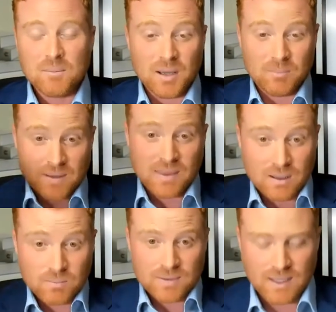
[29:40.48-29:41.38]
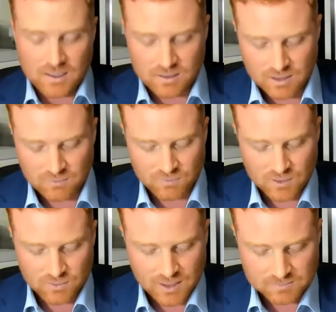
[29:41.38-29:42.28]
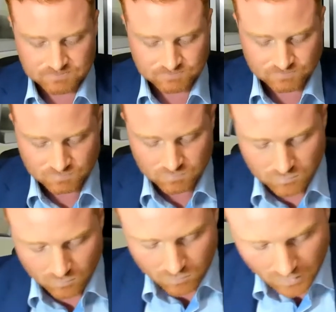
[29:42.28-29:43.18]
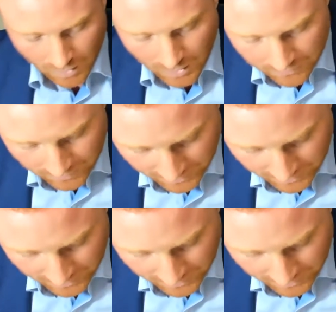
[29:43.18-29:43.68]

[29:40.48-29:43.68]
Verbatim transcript: but but they but they they feel that. Uh, the